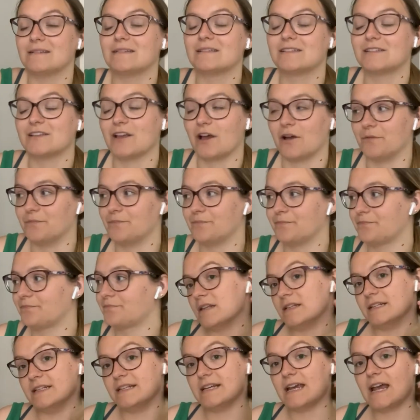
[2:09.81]
So
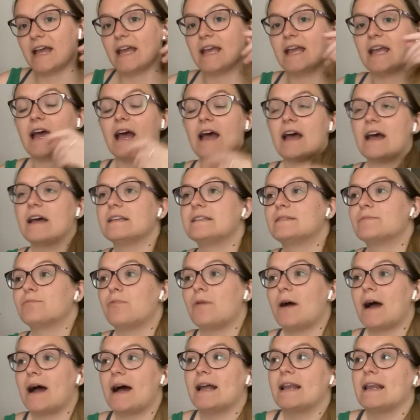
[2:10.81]
today as
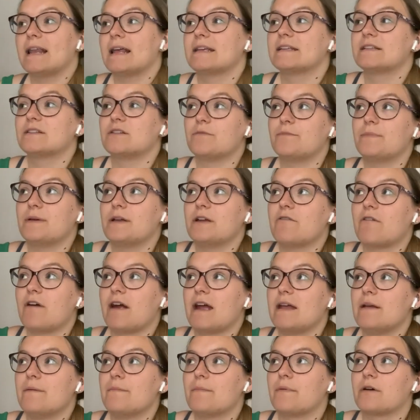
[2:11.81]
well has not been
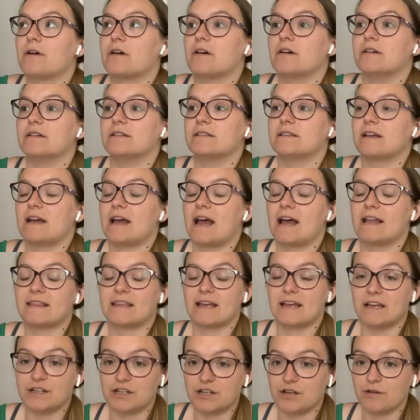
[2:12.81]
great because I had
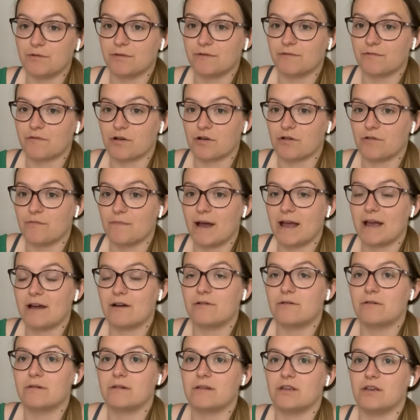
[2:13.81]
that issue with Royal Mail.